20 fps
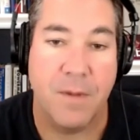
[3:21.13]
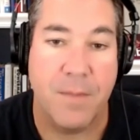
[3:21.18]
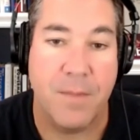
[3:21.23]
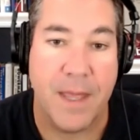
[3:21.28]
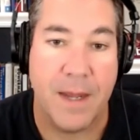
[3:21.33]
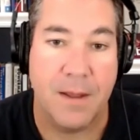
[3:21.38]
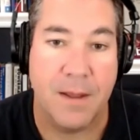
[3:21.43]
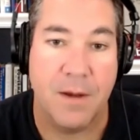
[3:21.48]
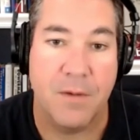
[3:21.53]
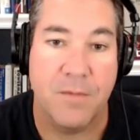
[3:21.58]

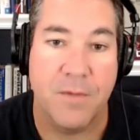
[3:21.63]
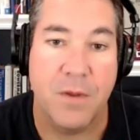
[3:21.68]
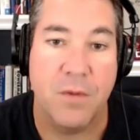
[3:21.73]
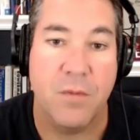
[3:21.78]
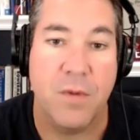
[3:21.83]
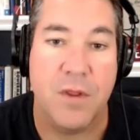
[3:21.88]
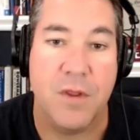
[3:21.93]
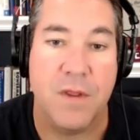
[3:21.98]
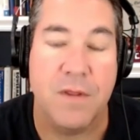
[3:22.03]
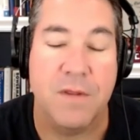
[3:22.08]
panel interview,
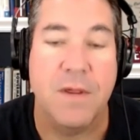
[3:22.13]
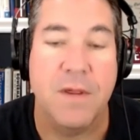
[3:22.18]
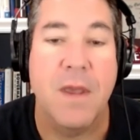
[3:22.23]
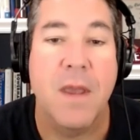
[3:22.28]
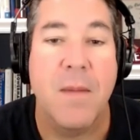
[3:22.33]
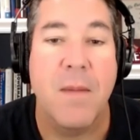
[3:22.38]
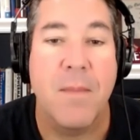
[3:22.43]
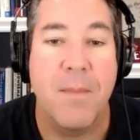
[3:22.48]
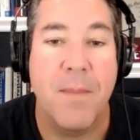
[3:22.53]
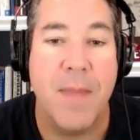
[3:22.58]
which is
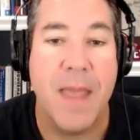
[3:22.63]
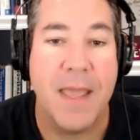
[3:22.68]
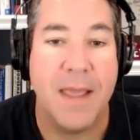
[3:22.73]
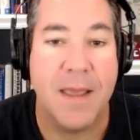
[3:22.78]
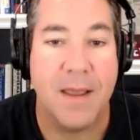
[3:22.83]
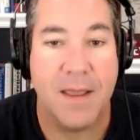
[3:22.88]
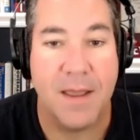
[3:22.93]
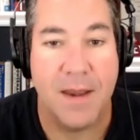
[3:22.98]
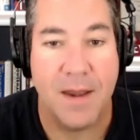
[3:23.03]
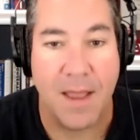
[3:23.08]
make
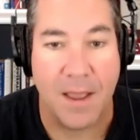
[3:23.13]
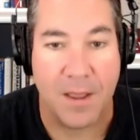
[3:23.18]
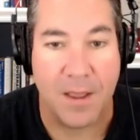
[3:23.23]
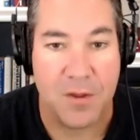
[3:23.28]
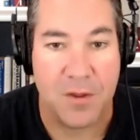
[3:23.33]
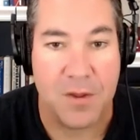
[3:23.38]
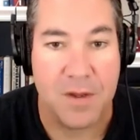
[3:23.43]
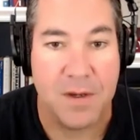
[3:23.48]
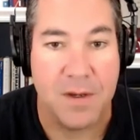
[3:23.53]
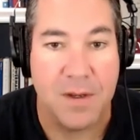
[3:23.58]
a
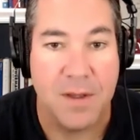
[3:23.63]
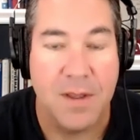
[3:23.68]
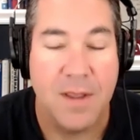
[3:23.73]
connection.